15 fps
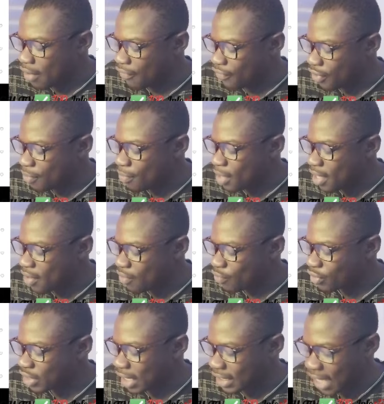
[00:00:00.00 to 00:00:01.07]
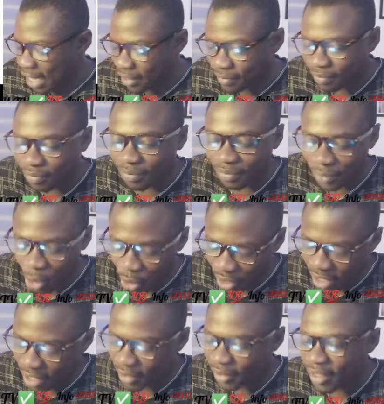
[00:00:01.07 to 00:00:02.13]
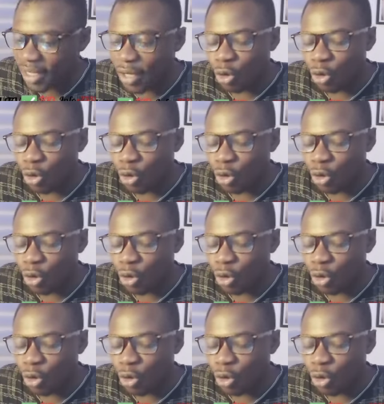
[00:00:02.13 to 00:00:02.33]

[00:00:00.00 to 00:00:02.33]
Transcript: Female shatter. Okay.